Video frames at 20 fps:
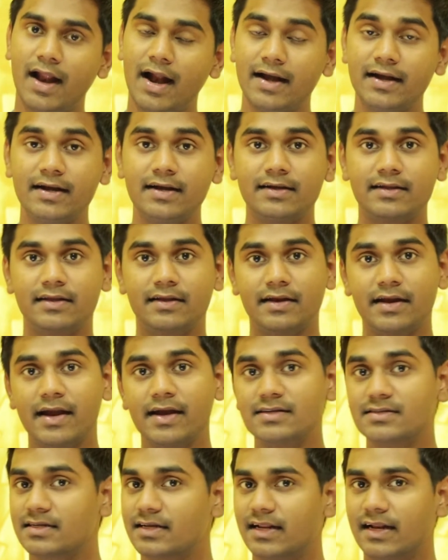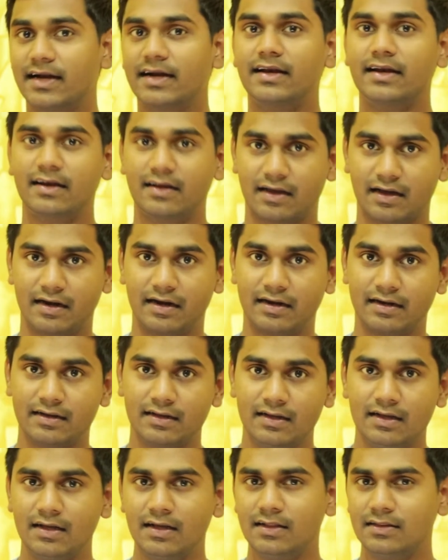and it creates an electric
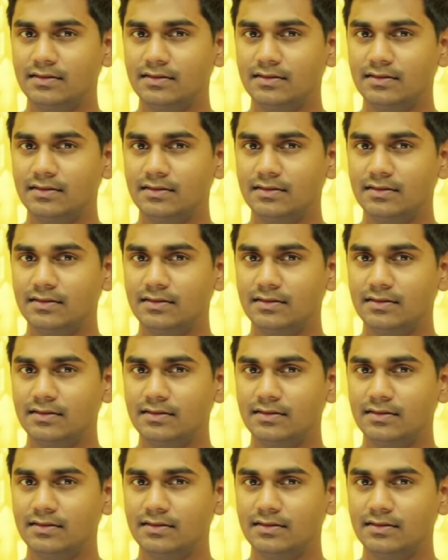current.